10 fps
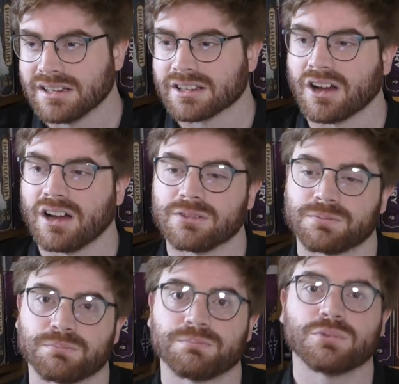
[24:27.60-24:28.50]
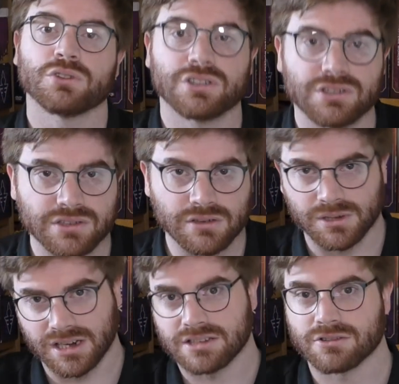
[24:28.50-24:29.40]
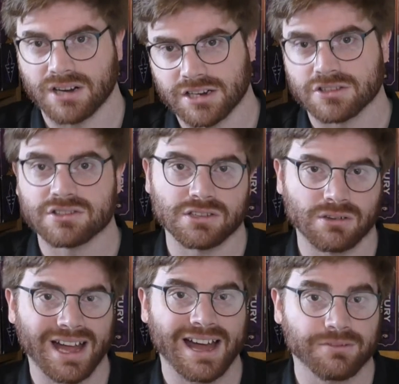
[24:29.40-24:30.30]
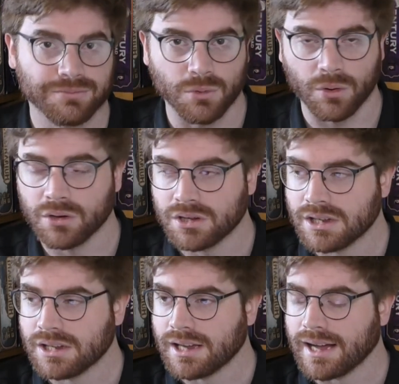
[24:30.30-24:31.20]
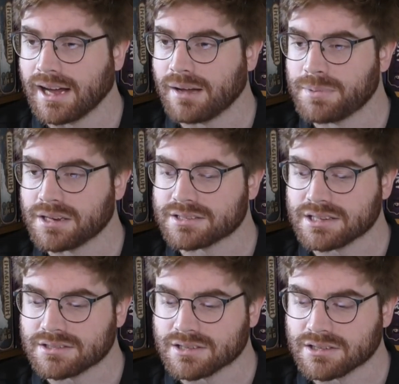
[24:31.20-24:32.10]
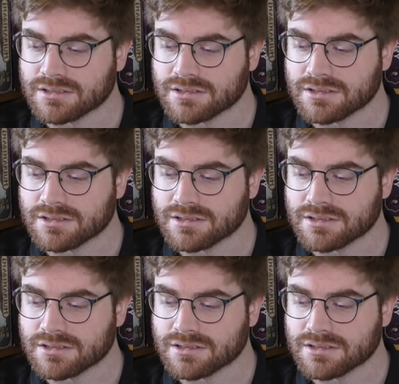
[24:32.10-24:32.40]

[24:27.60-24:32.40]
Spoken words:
kind of pushes you in a direction so you have more ability to